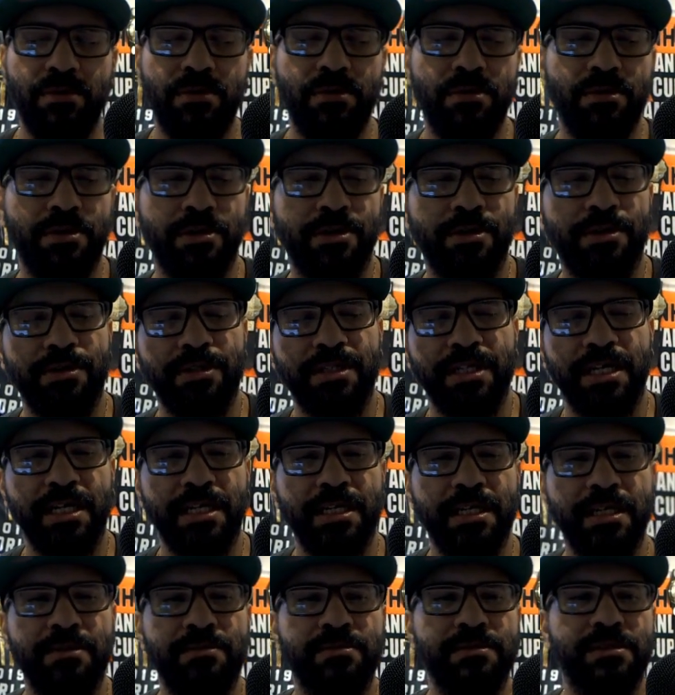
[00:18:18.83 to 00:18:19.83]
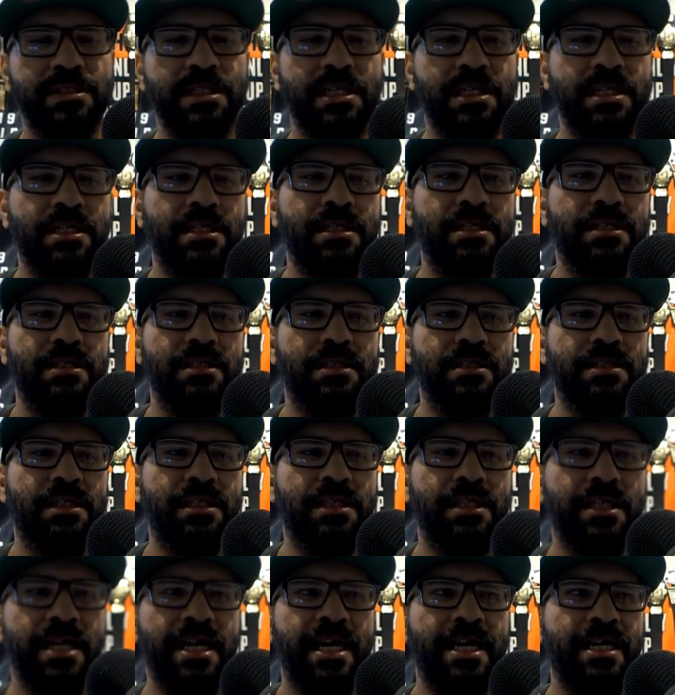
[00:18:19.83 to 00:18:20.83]
heard that
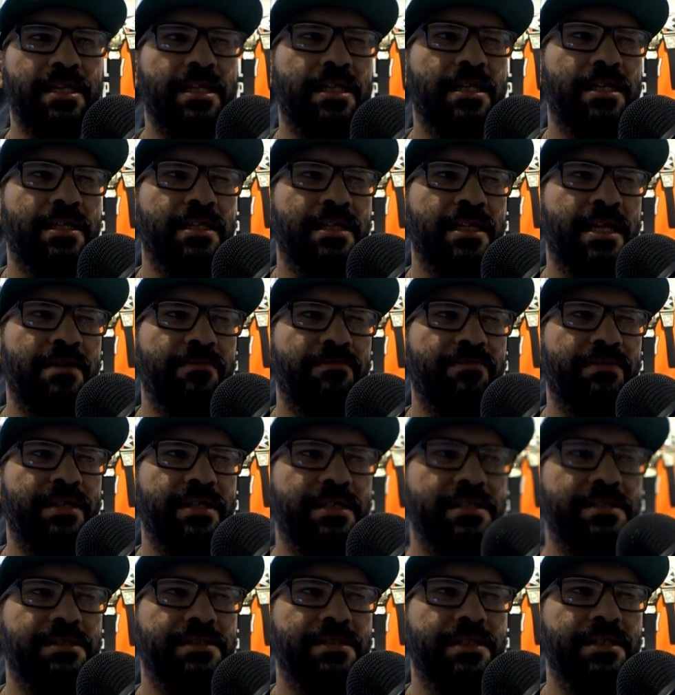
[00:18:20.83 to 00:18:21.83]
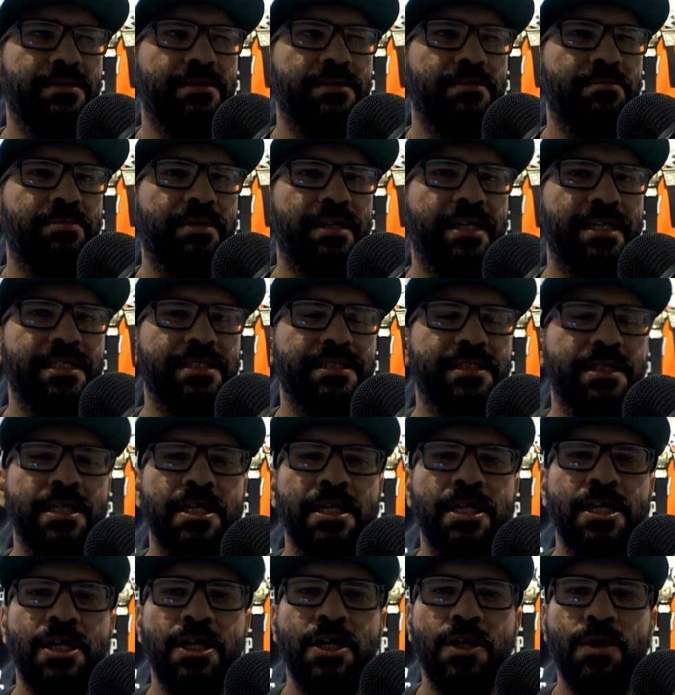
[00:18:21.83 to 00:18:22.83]
they had the Netflix deal in place,
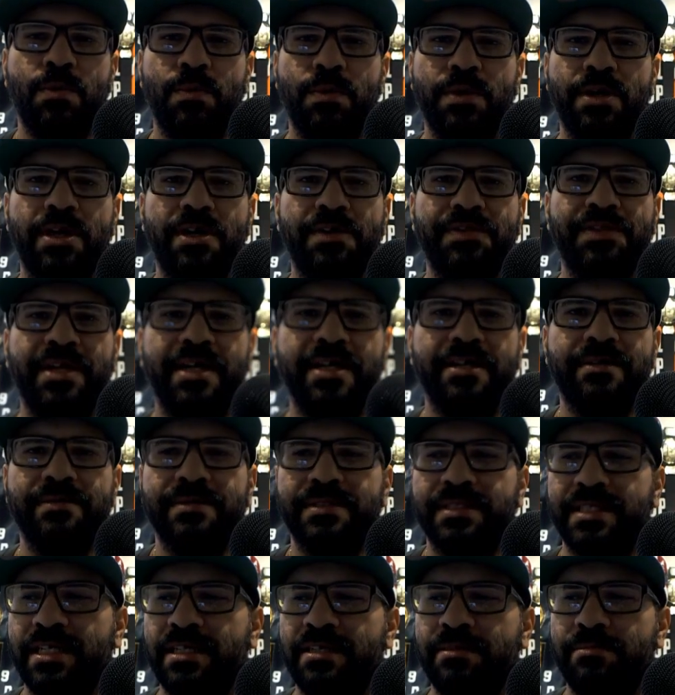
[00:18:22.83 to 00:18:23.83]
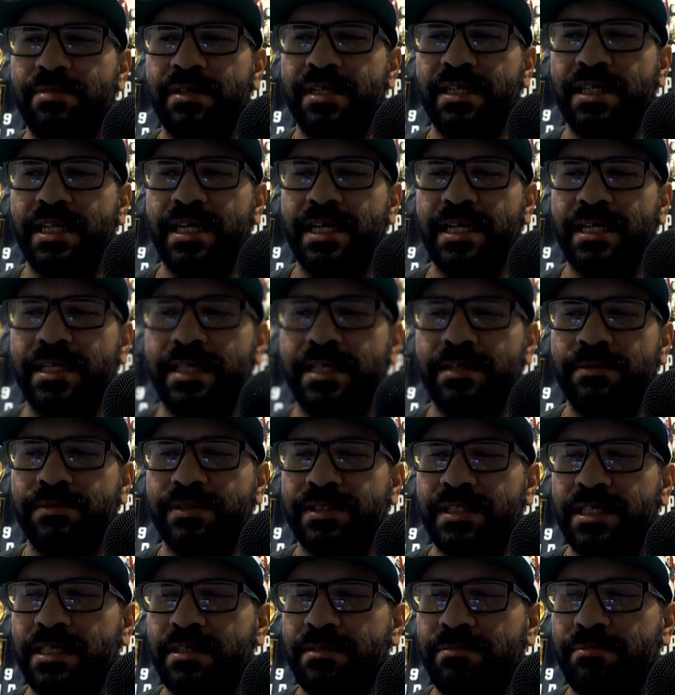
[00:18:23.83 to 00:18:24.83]
we all thought it was gonna be like
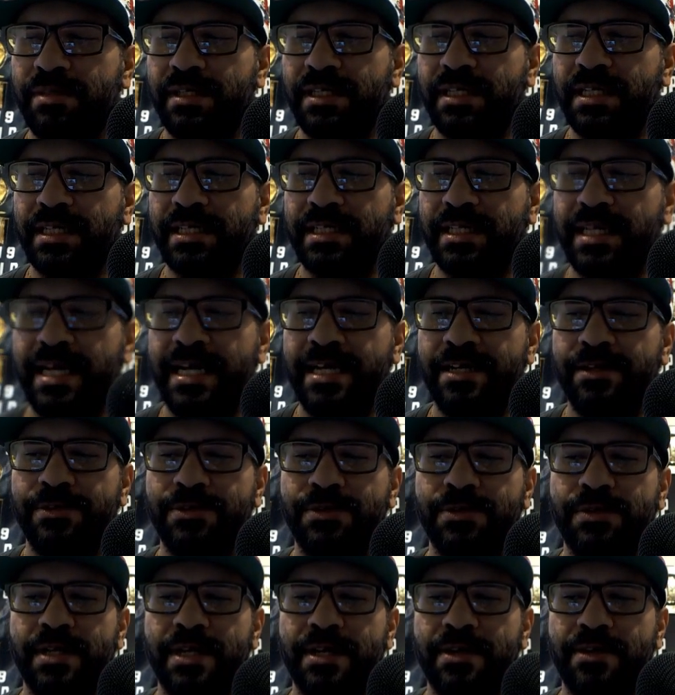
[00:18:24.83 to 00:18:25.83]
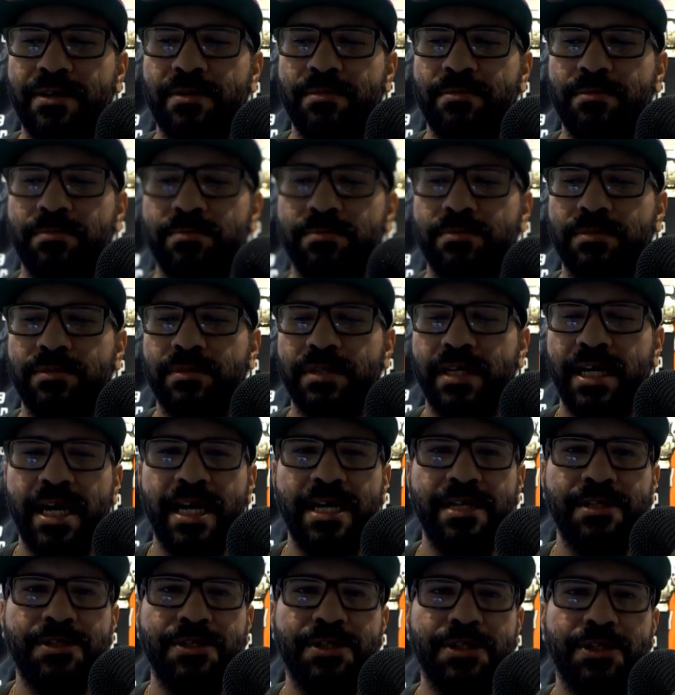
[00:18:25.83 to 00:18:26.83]
the Attitude Era,
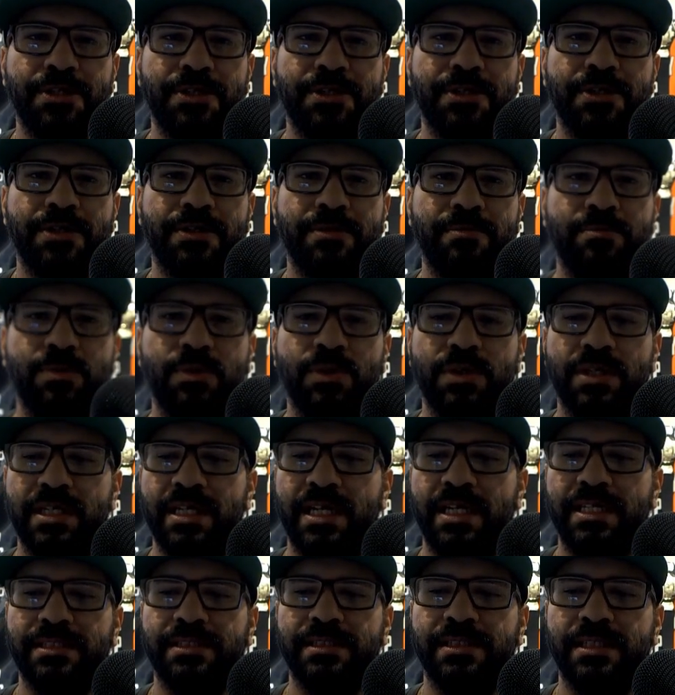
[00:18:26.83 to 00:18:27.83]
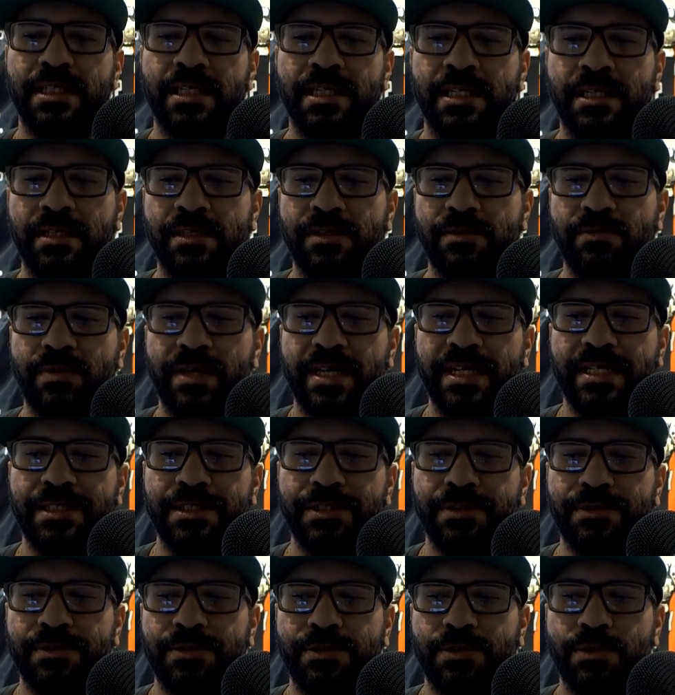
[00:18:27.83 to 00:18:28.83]
edgier, more cussing,
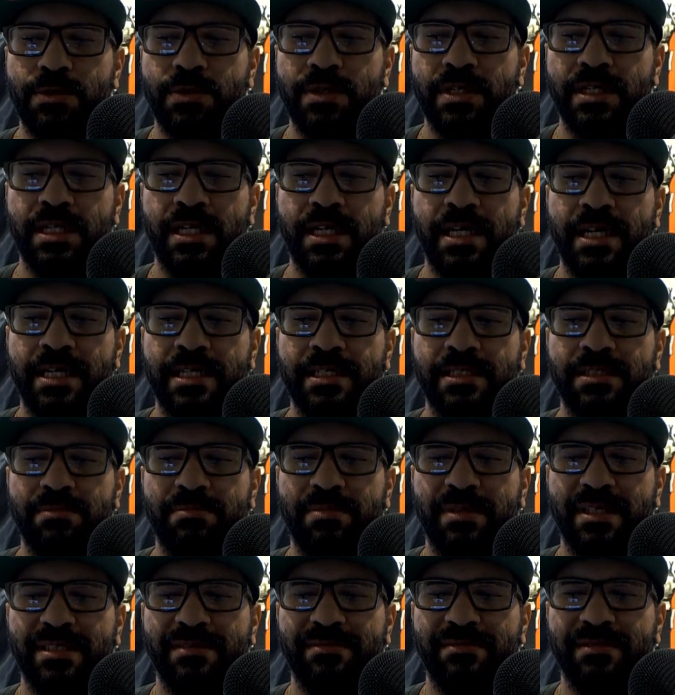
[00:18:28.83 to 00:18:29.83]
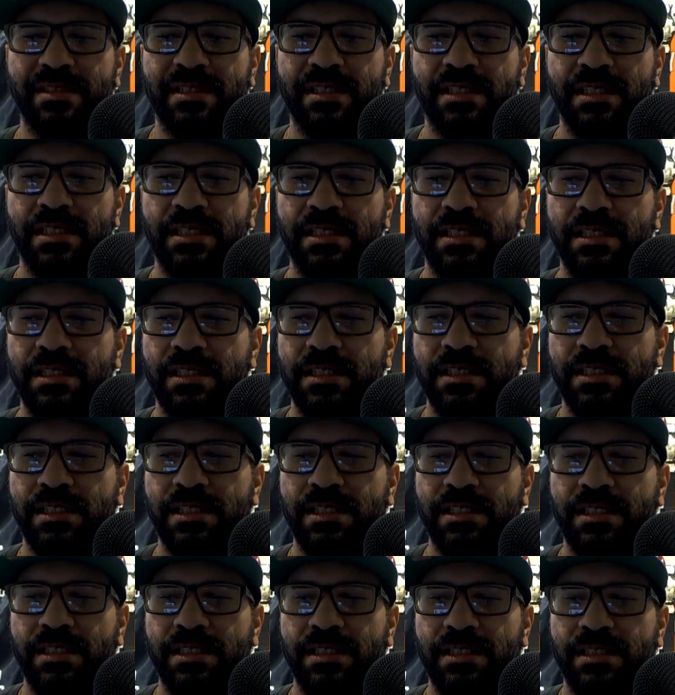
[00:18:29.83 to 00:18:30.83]
racier storylines, but
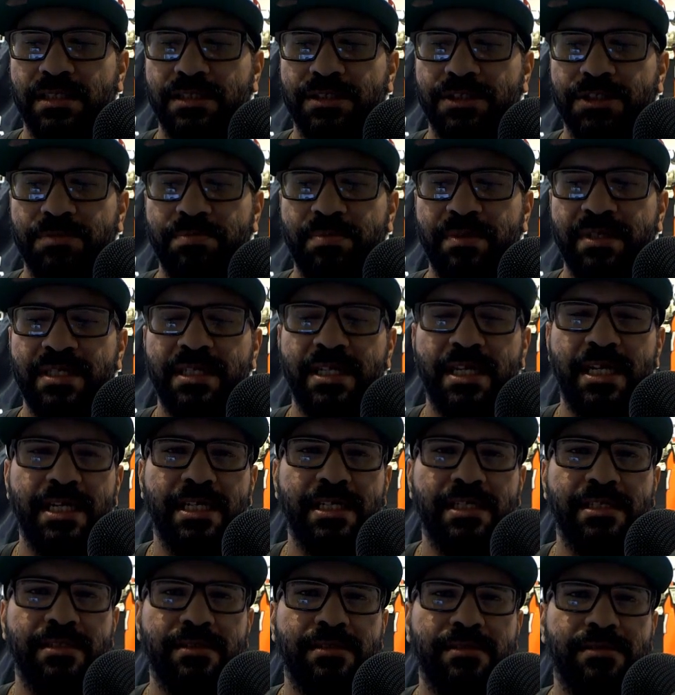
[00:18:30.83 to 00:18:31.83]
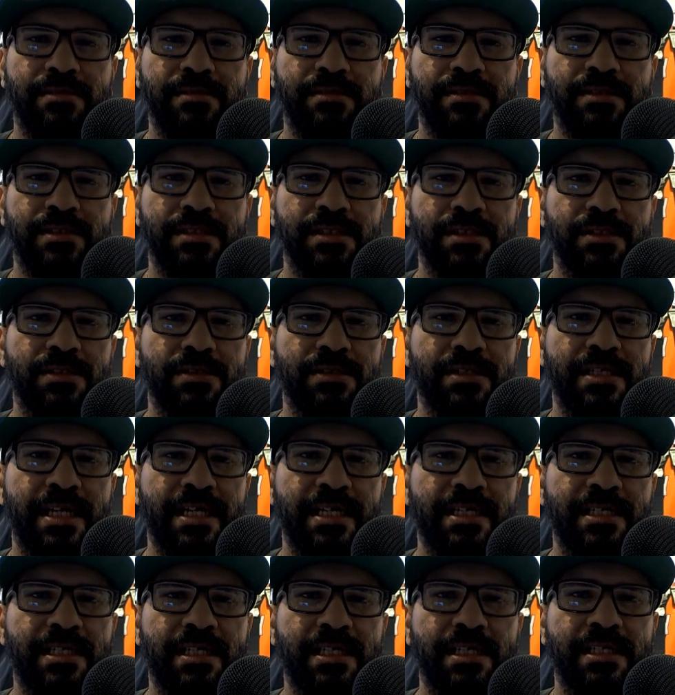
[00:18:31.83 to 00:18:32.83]
just been like still
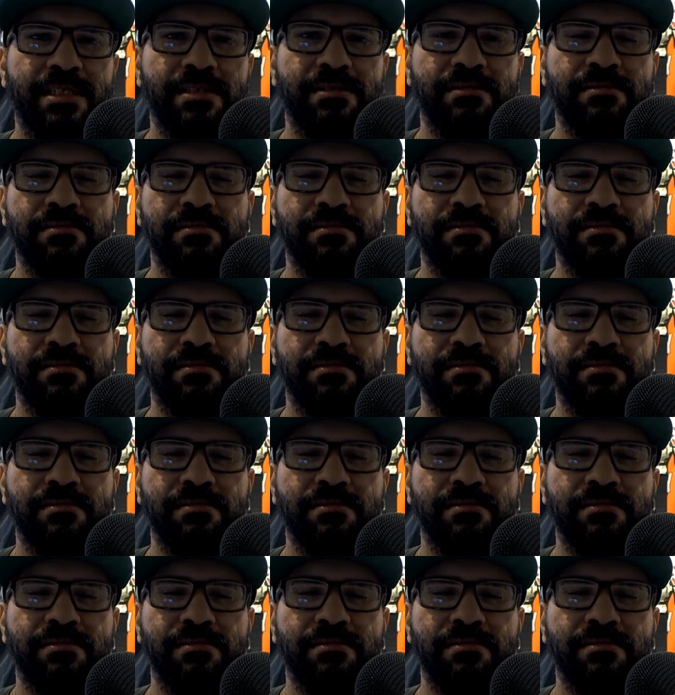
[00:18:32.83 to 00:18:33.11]
kind of like